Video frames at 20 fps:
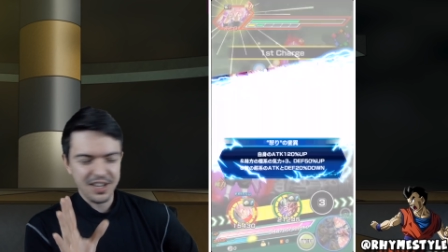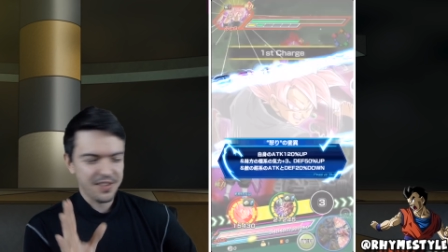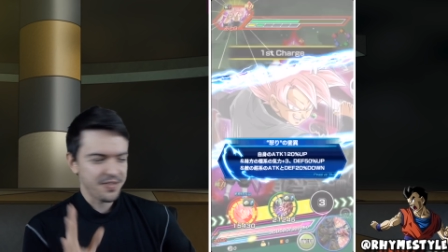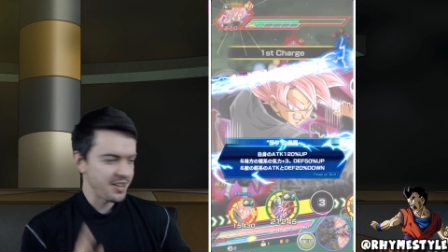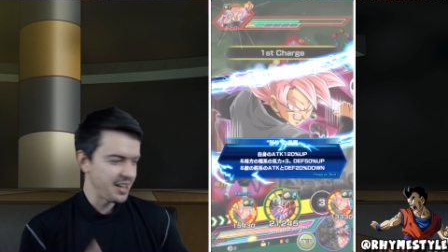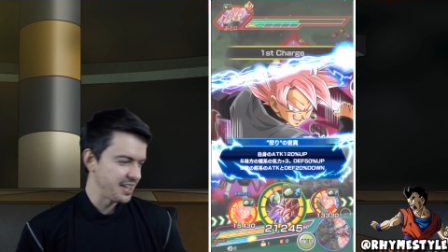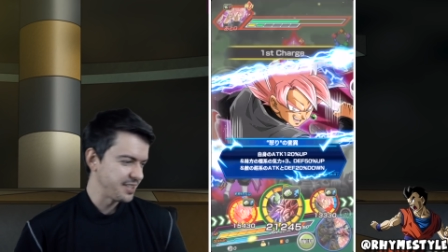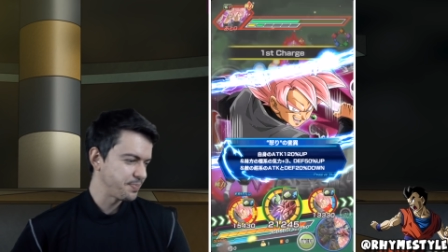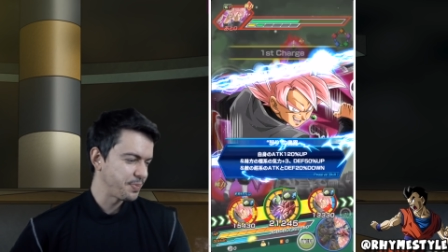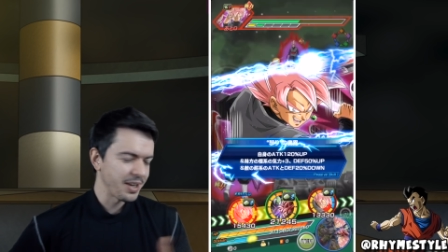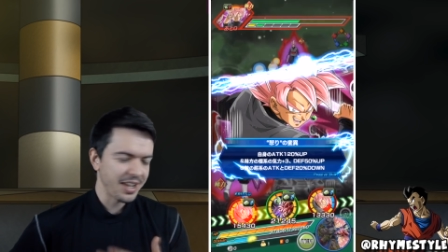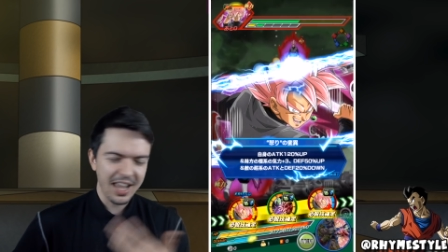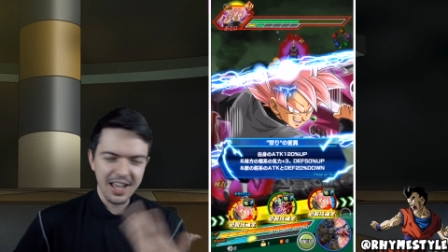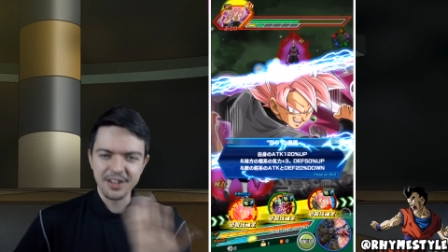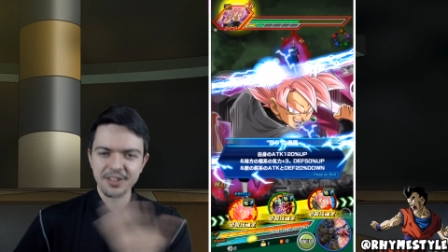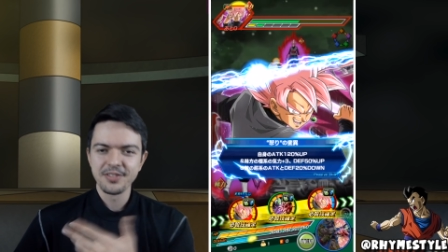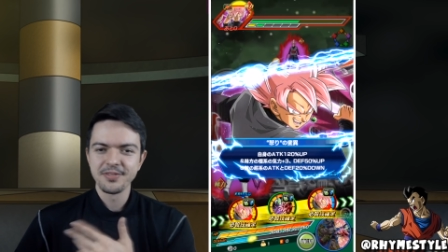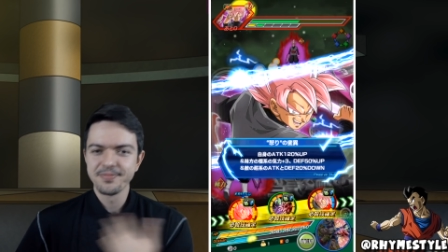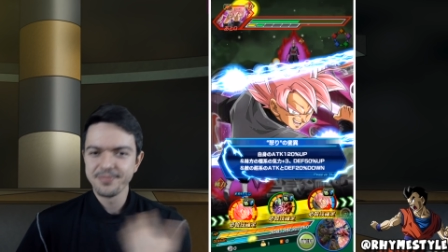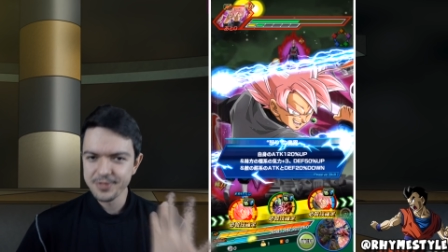even less. But
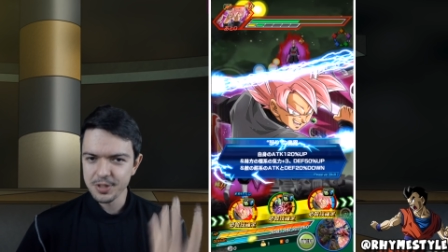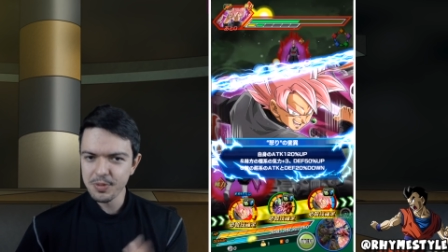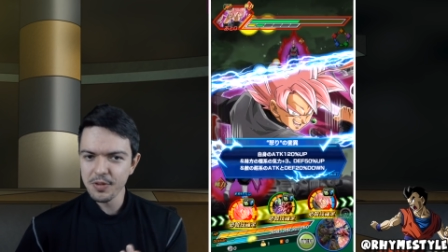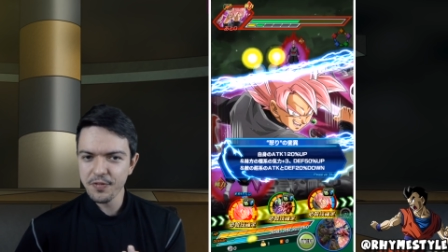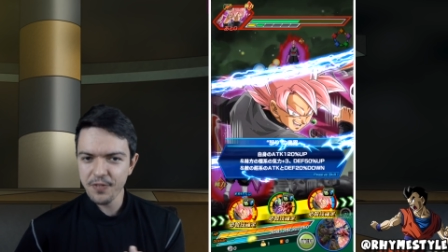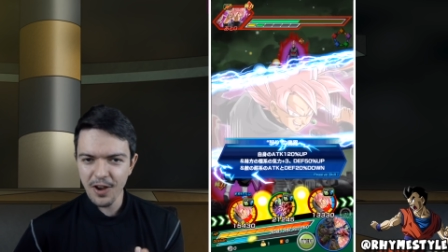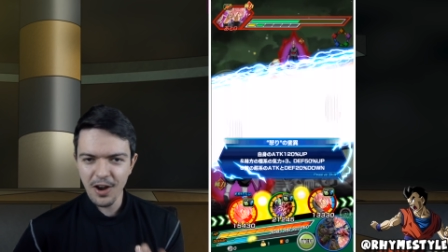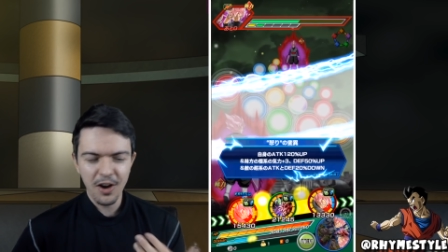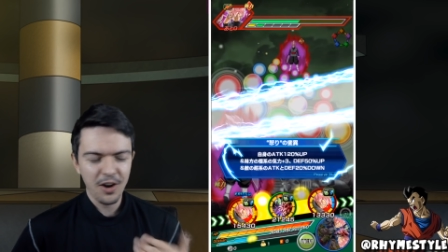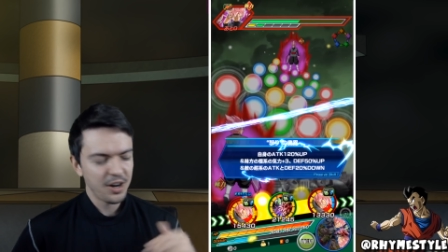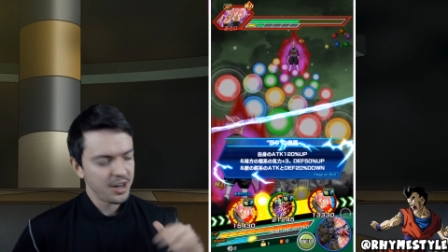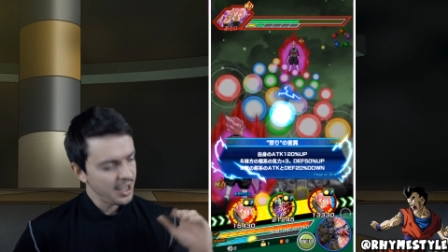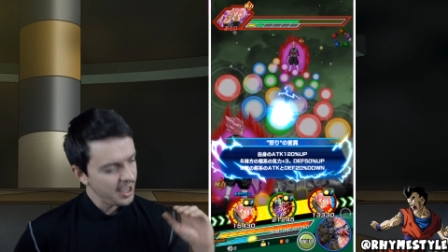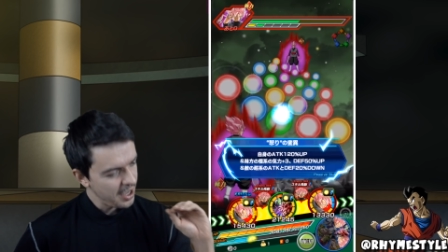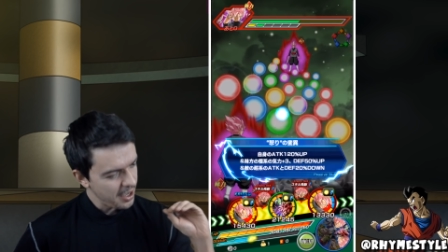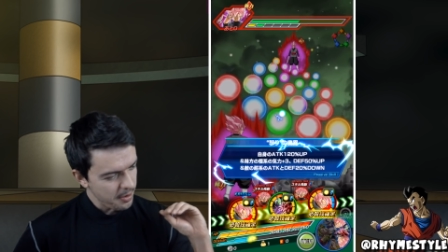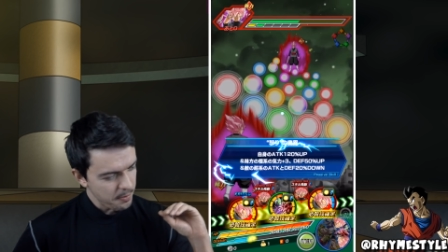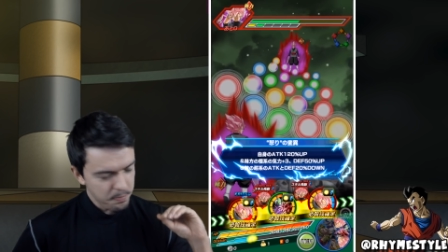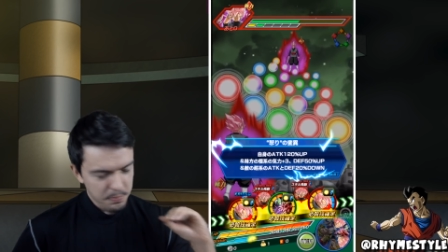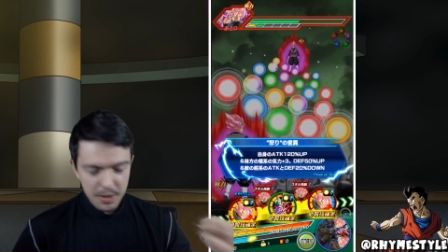again, to be fair,
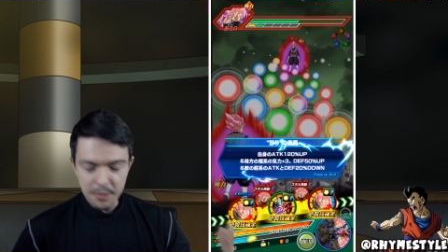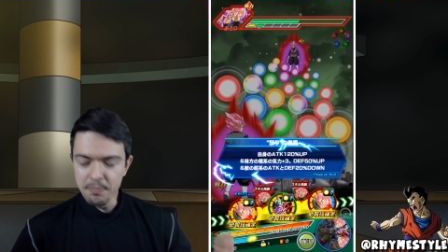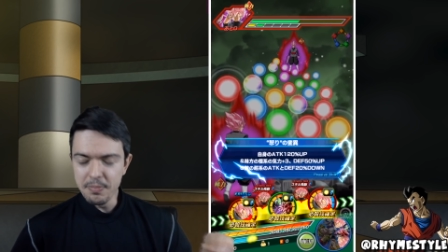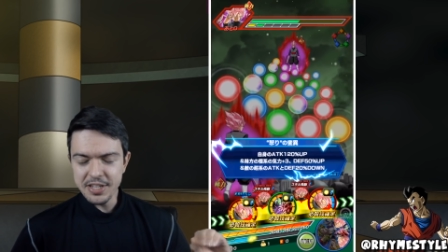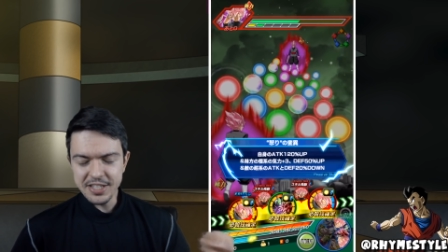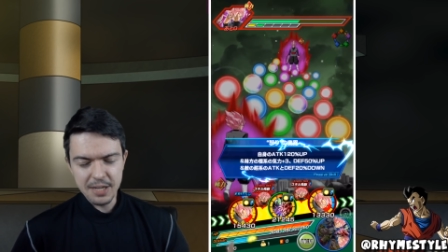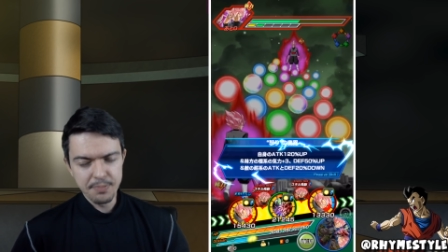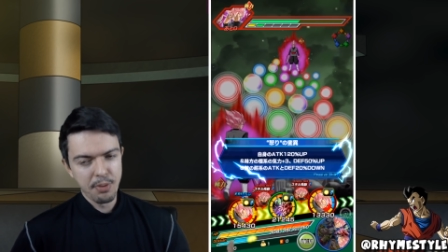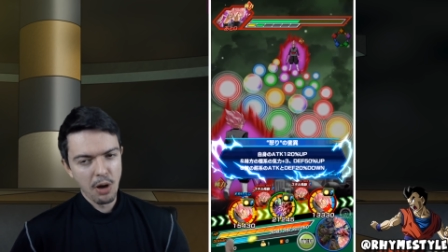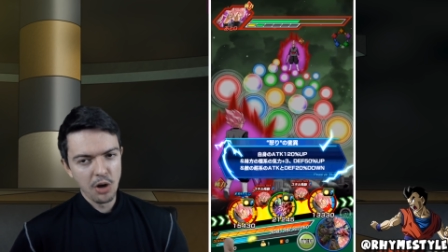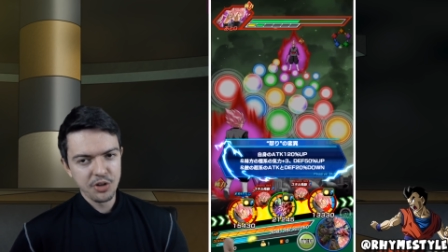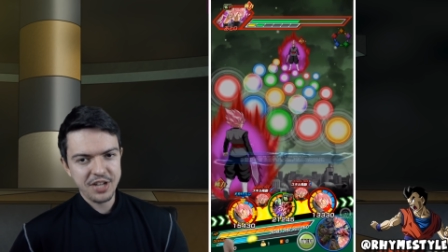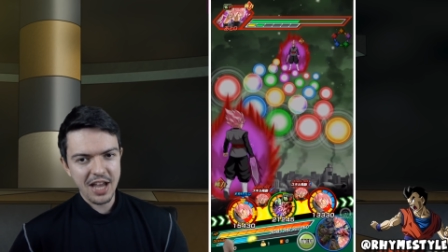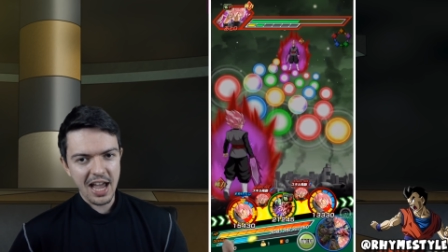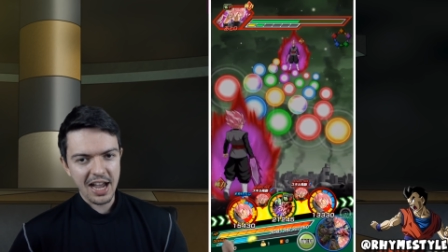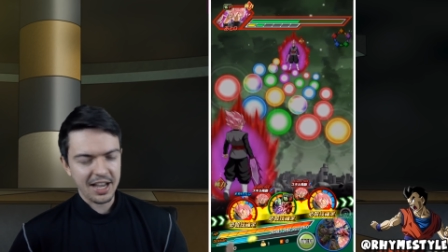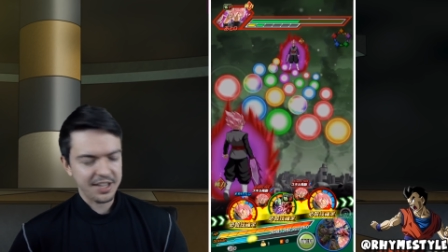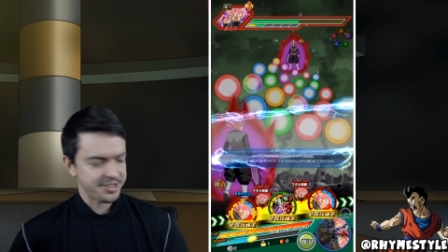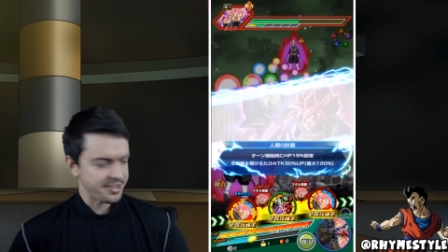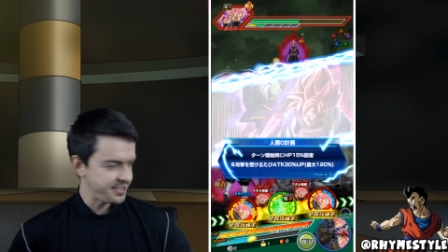B Mr.
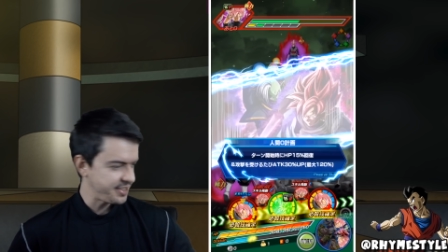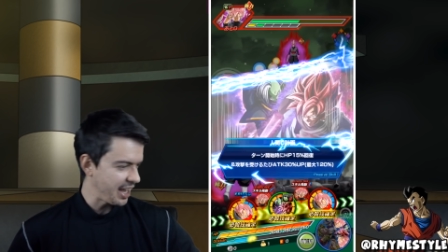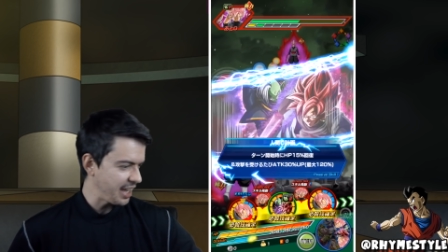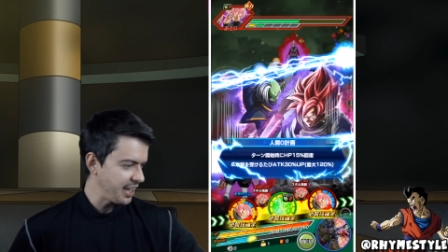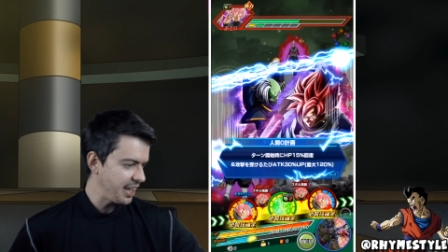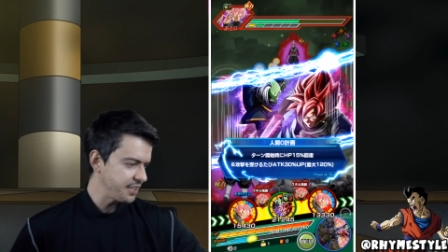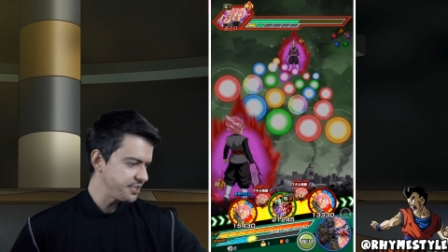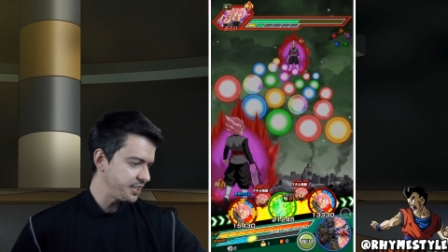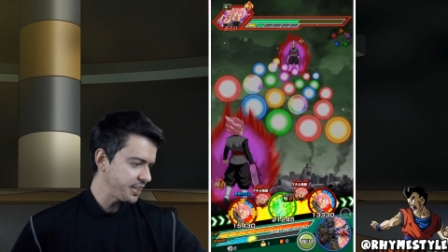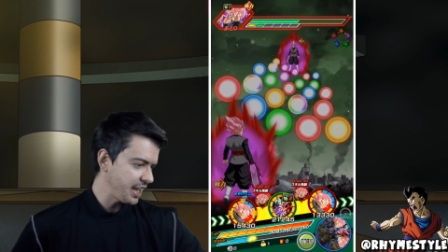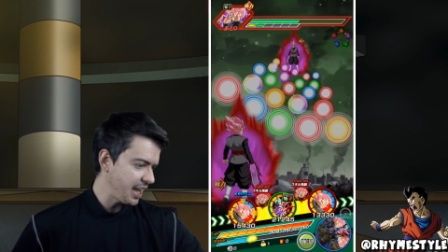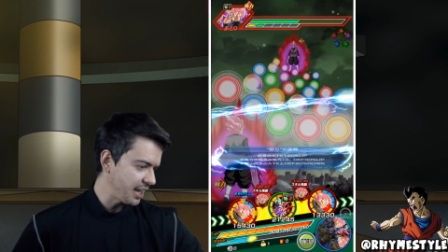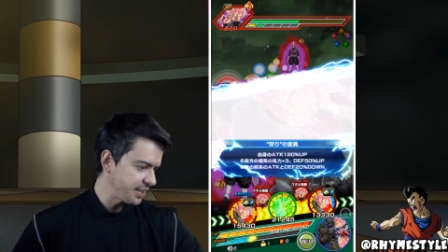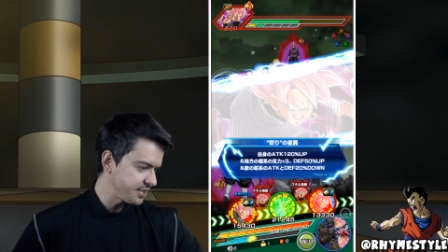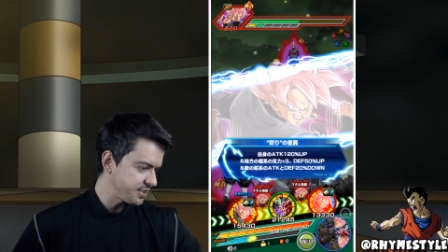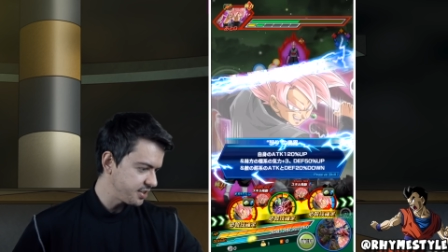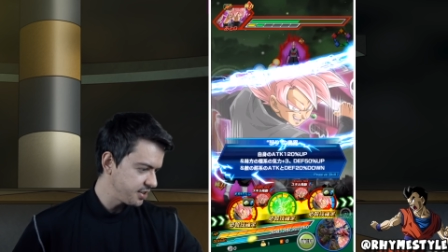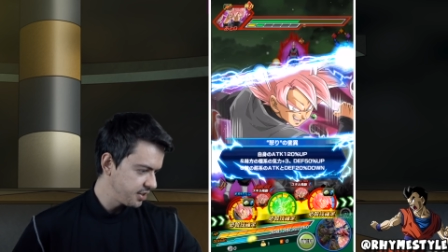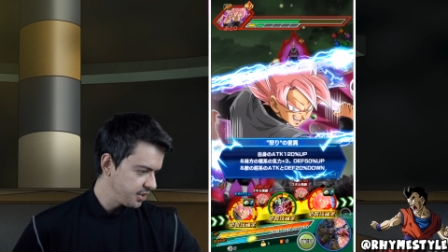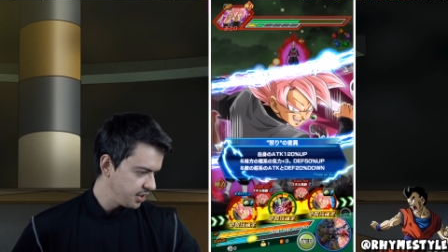Bojack is as tanky as it
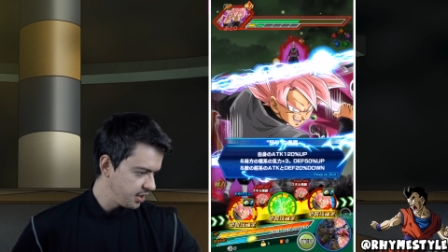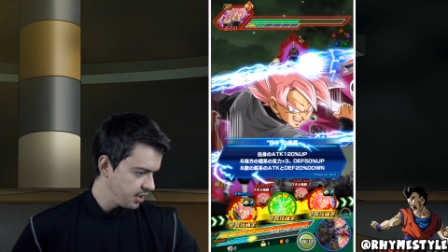gets.